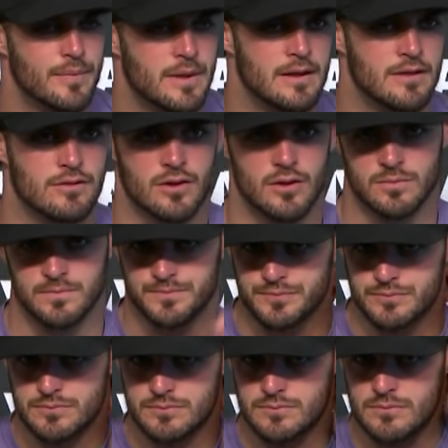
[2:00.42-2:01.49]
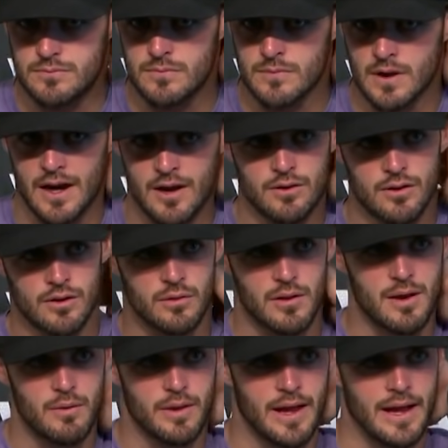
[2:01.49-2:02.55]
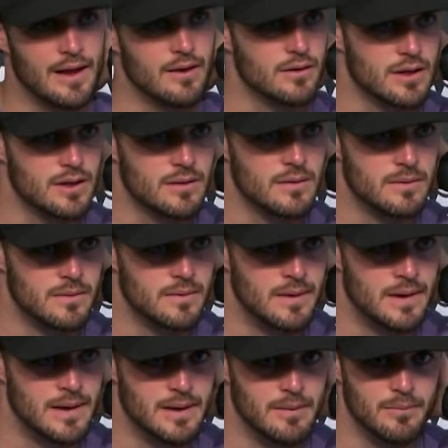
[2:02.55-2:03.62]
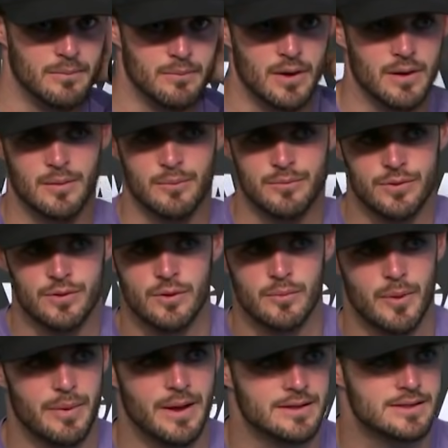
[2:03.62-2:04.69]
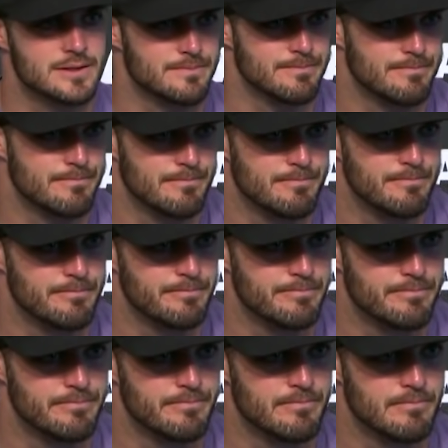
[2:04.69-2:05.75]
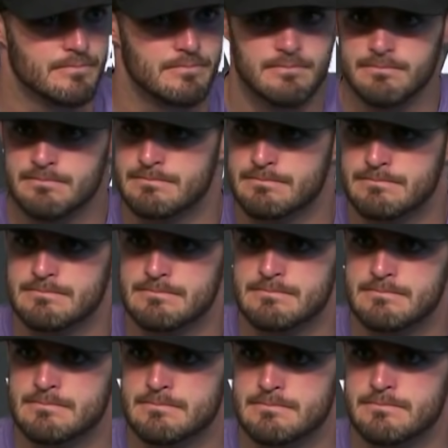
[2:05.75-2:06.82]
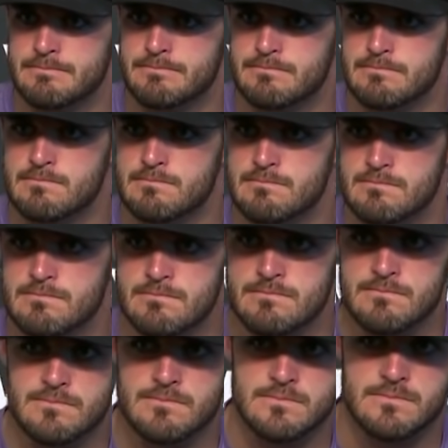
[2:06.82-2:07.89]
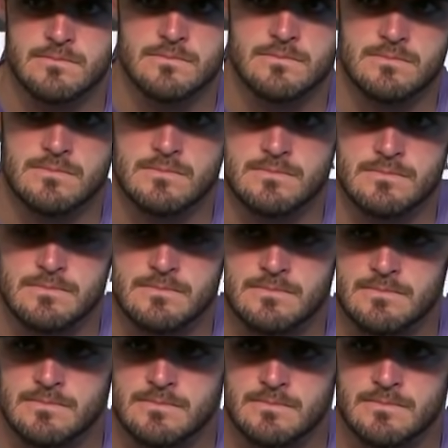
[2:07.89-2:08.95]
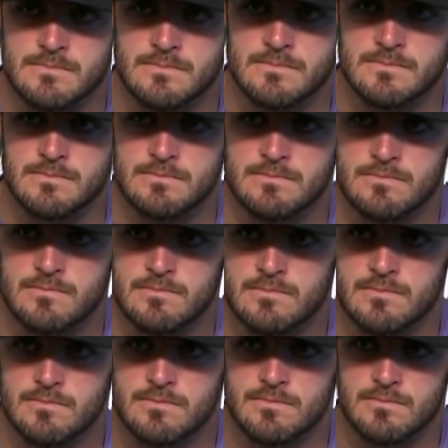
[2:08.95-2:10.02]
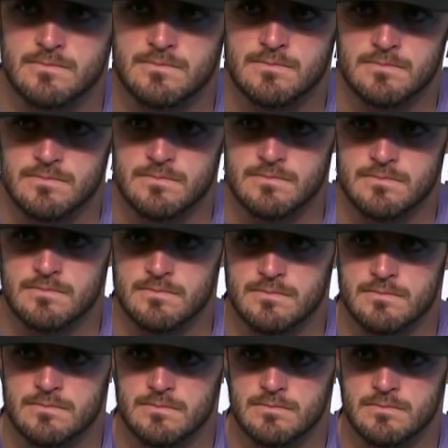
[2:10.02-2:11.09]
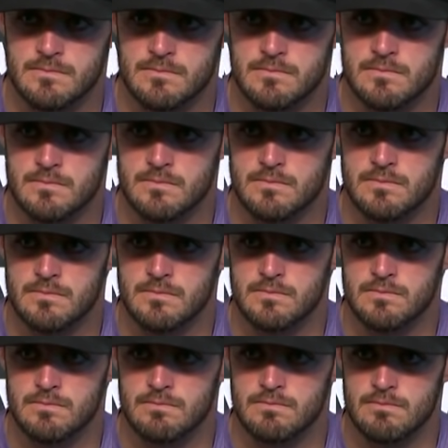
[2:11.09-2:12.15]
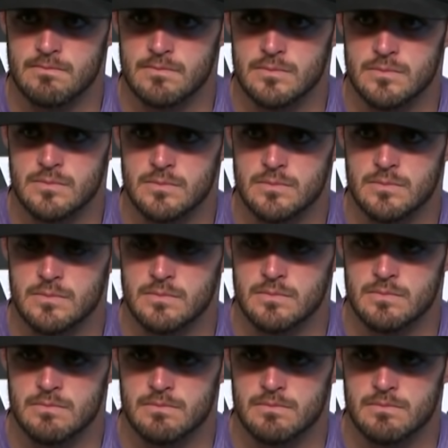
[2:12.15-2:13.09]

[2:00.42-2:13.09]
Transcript: And so I don't know the right way to handle it, um, but I'm doing my best. You've made a career out of game planning against difficult situations, but inexplicable tragedy doesn't really have